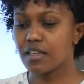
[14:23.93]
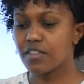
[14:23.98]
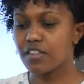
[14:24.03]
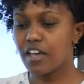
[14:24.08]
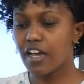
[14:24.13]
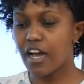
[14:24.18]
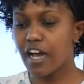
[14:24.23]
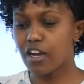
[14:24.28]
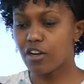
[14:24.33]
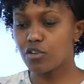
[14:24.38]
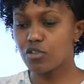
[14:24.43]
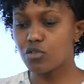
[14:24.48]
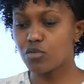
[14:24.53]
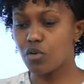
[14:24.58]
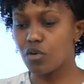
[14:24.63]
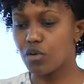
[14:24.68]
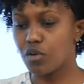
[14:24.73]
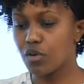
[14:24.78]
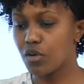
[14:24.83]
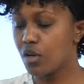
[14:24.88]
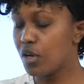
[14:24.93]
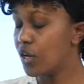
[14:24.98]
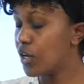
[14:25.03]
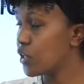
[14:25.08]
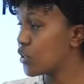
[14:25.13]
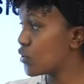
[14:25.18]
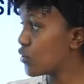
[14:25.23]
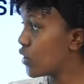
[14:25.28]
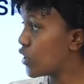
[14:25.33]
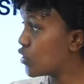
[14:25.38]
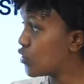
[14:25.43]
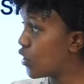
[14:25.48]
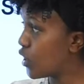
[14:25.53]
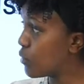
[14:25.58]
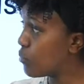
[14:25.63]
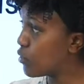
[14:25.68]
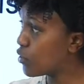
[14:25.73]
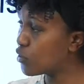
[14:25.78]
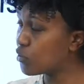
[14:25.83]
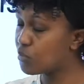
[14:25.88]
the actual, so that you're
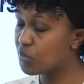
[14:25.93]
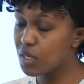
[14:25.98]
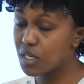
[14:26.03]
able to